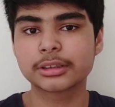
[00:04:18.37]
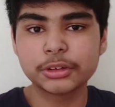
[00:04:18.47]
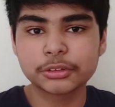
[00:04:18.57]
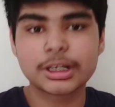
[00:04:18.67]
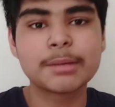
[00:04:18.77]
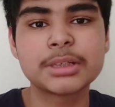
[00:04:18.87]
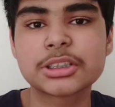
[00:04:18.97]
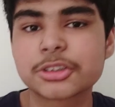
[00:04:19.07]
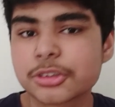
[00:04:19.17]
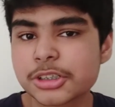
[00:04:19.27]
For the RAM and
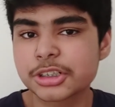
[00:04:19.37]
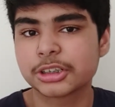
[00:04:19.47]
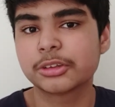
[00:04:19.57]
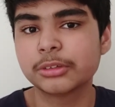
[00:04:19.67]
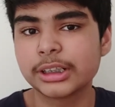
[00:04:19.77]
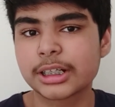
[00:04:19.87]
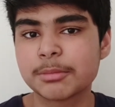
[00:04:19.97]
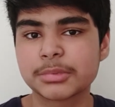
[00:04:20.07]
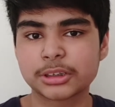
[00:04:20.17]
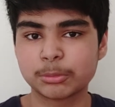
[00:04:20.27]
storage, it only
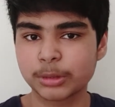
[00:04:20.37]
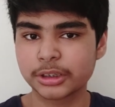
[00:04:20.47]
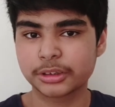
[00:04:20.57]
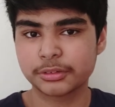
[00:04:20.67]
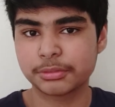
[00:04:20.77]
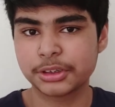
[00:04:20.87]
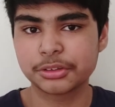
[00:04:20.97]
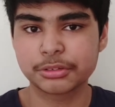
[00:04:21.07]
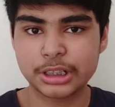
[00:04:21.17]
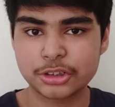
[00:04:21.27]
comes in one
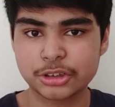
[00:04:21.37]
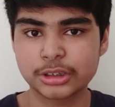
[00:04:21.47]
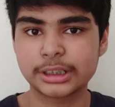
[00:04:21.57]
configuration,